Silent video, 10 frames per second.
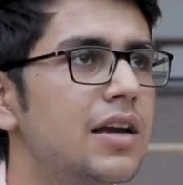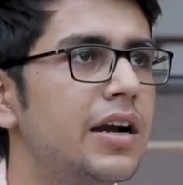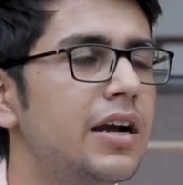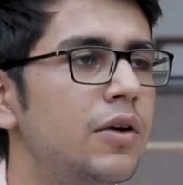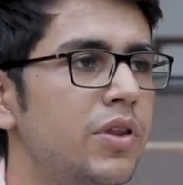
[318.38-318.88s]

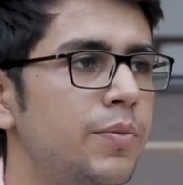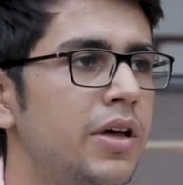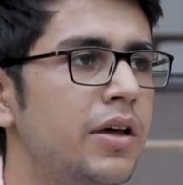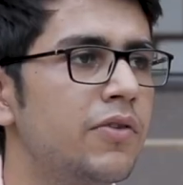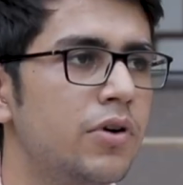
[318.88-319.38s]
started with
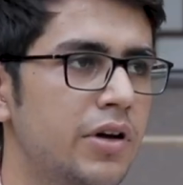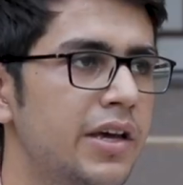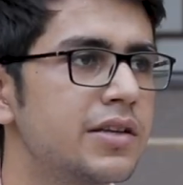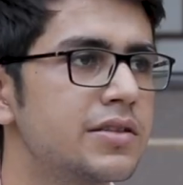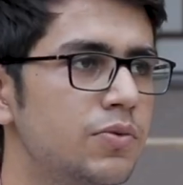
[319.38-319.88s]
my work
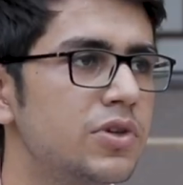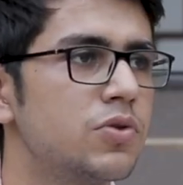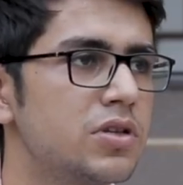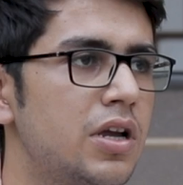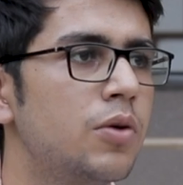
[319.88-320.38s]
ex, which
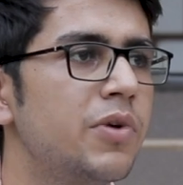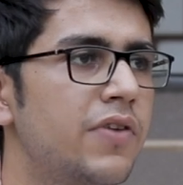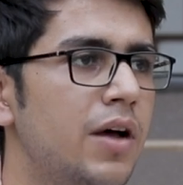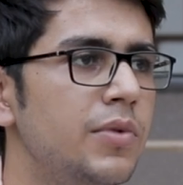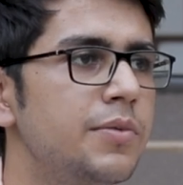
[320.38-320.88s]
was around my
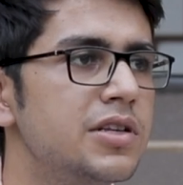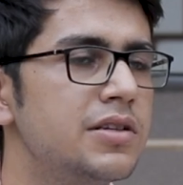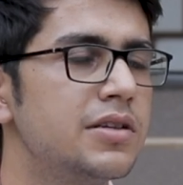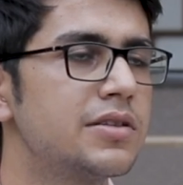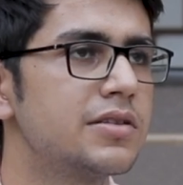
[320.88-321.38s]
family
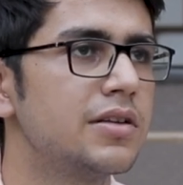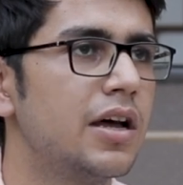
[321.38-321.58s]
business.